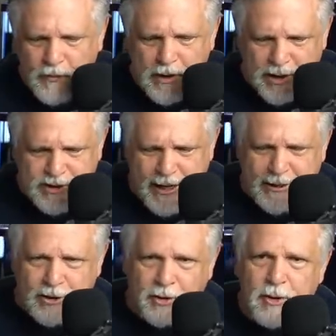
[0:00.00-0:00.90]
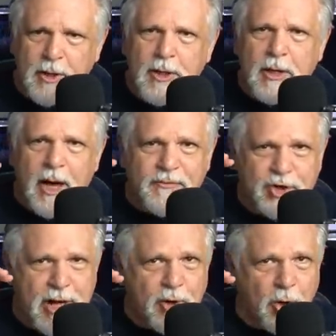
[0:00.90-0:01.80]
container of
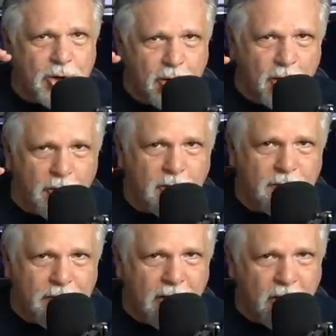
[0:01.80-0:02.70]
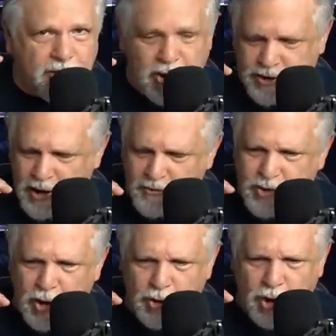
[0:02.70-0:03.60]
General Cure,
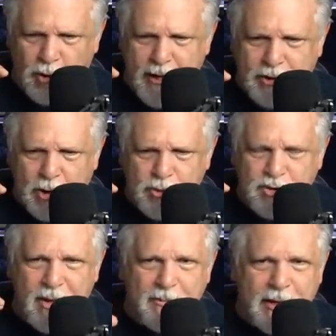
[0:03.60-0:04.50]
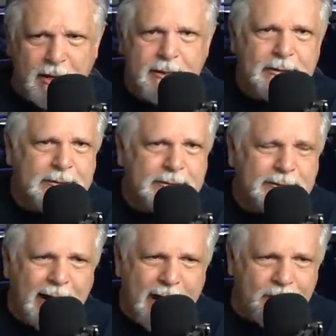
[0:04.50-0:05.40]
I'd used maybe,
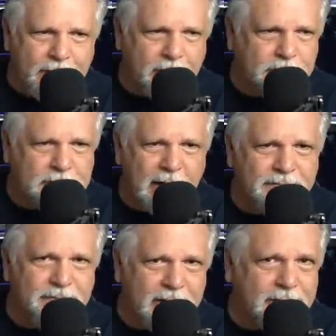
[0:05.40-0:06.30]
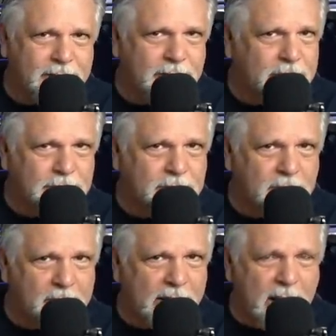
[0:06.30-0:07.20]
I don't know, a fifth,
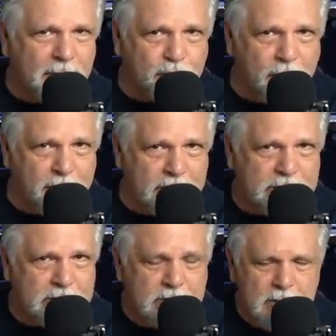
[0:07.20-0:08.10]
maybe a couple treatments.